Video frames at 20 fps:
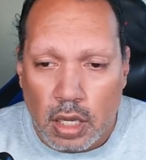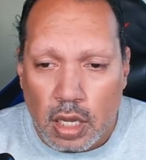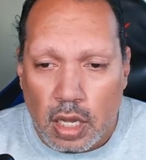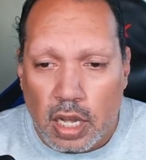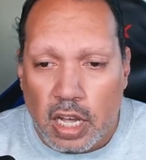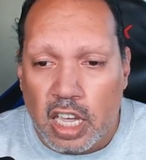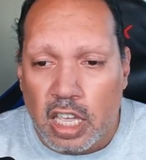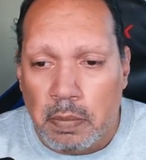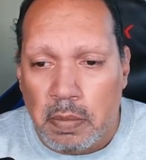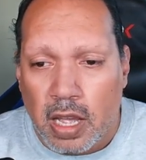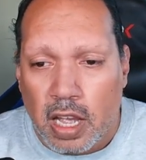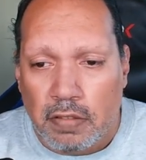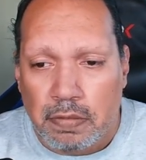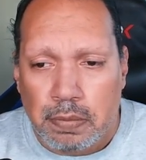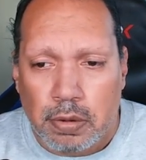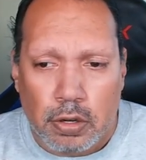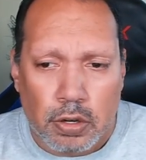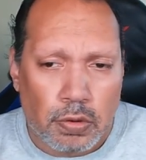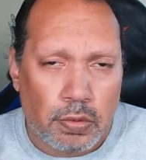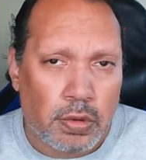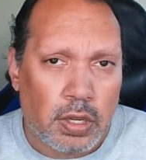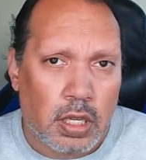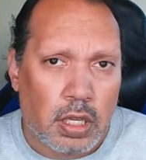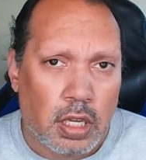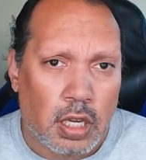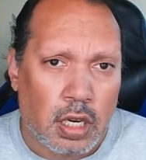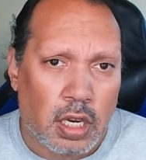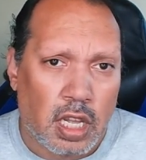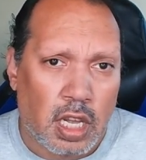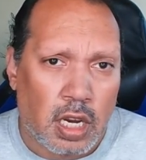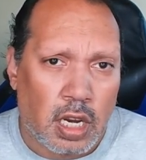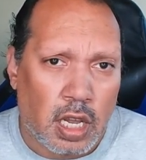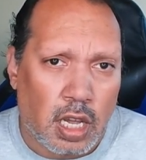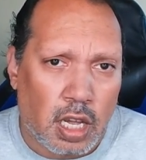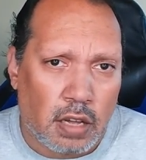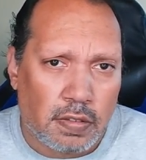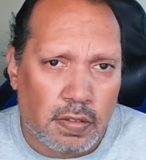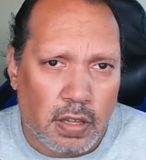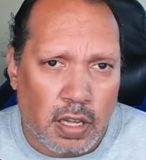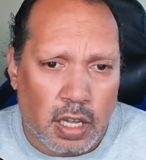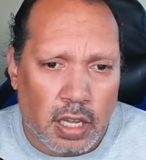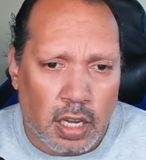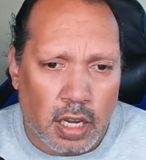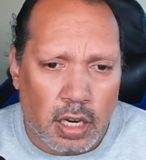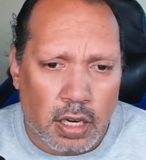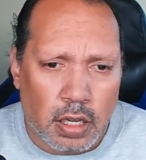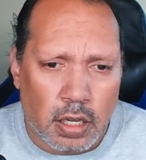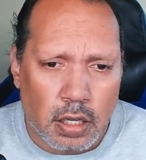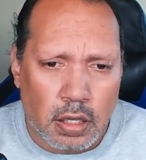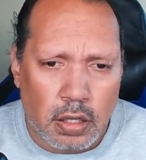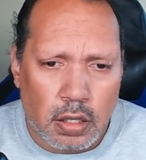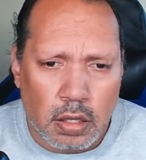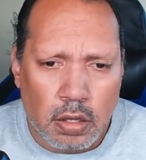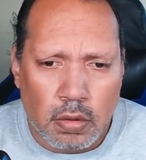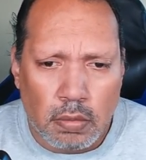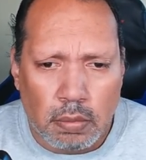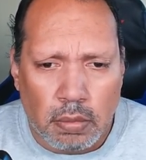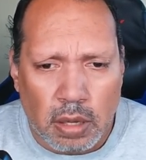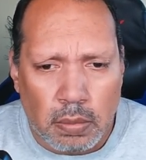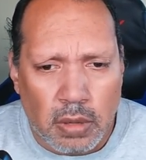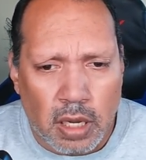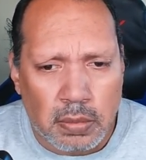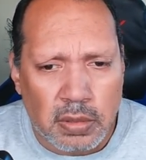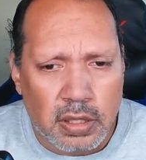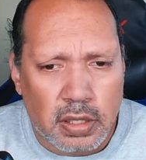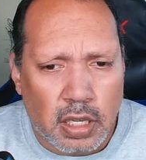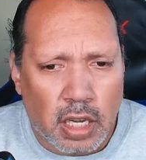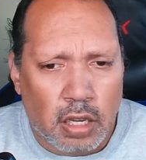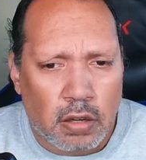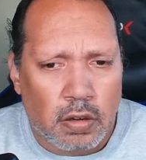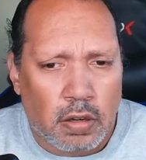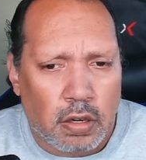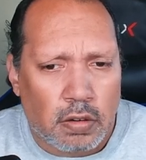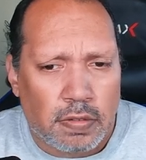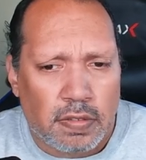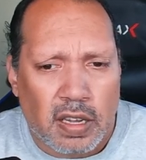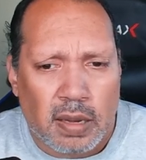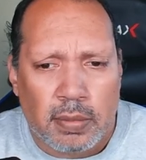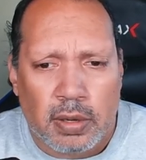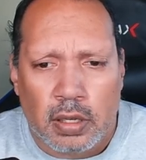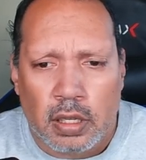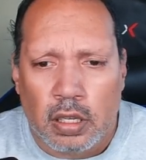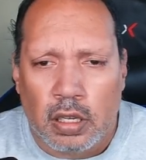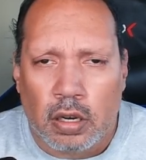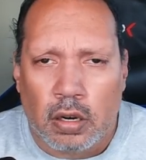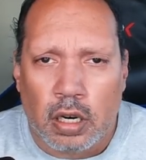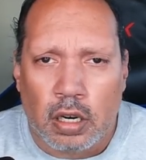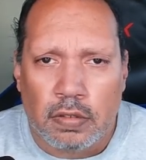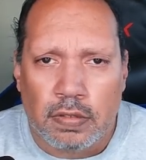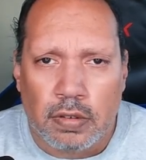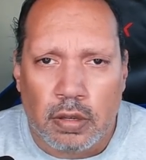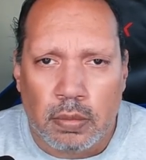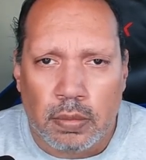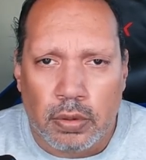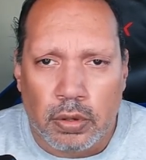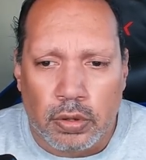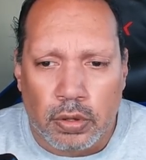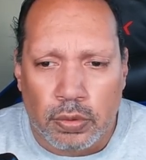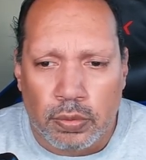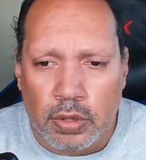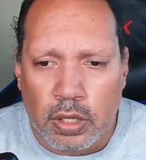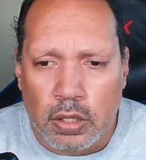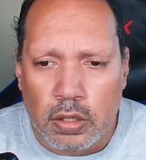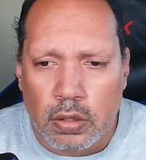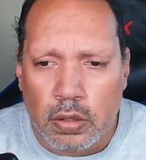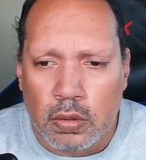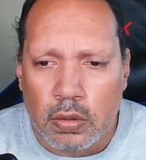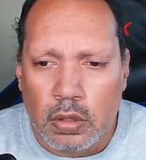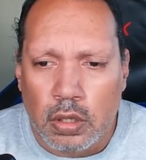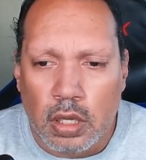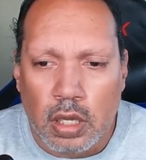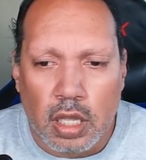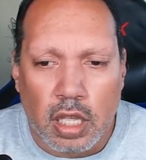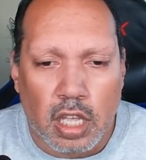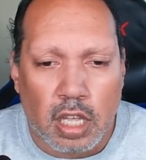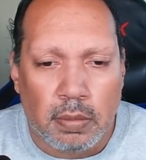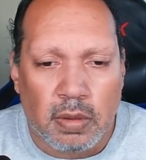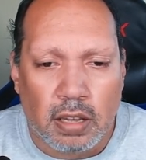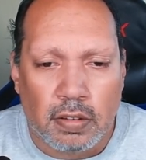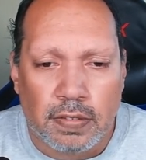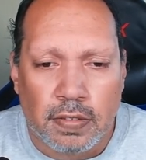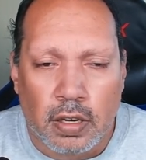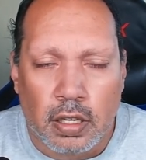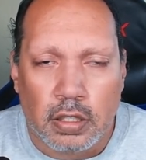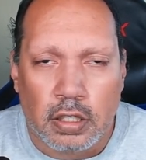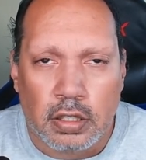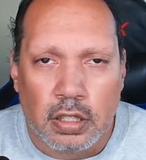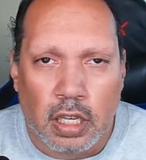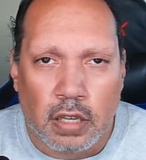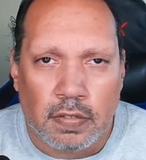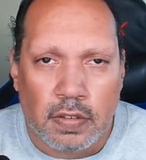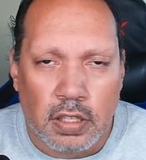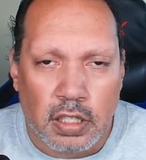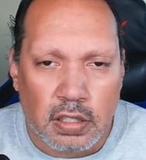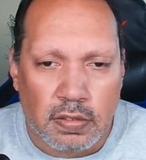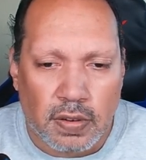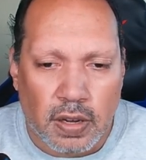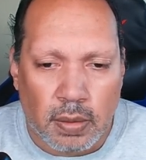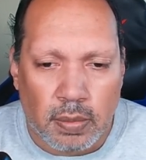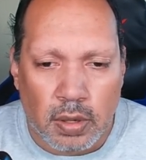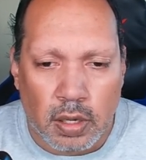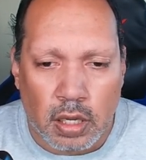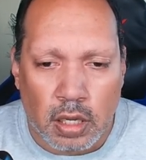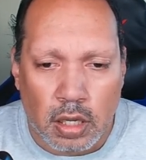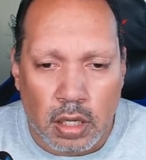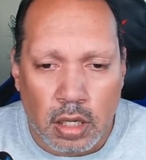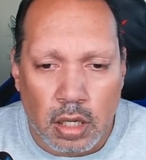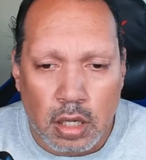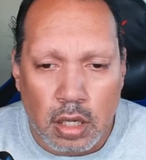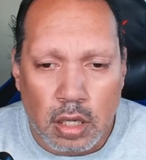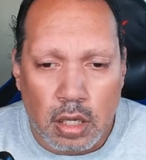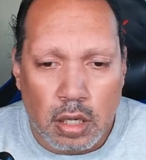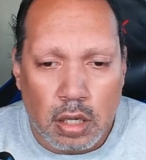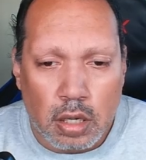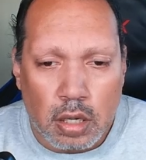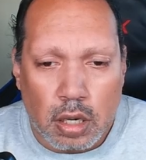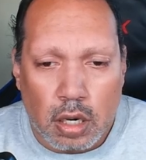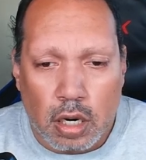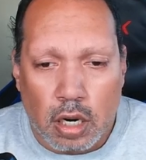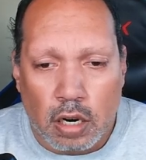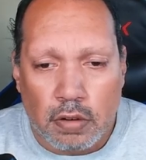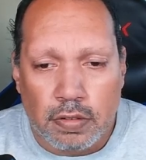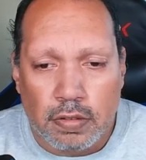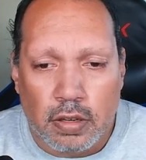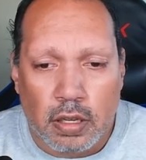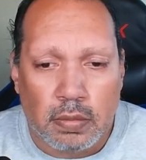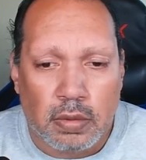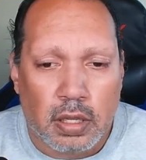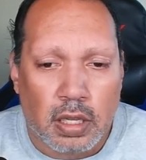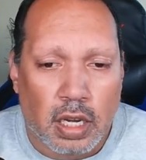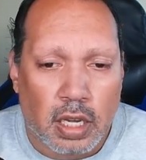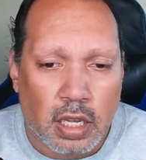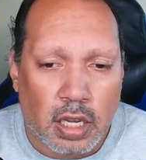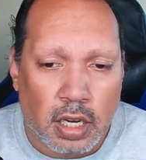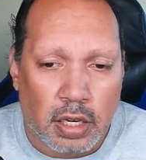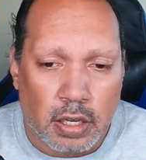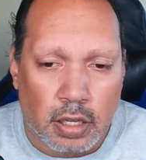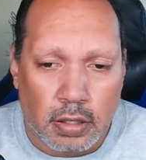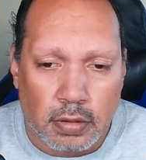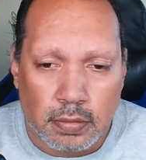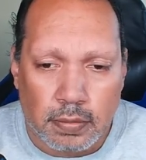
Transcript: I am half Puerto Rican and half Guyana. My mom's side of her family are from Puerto Rico, and my father's side of his family are from Guyana.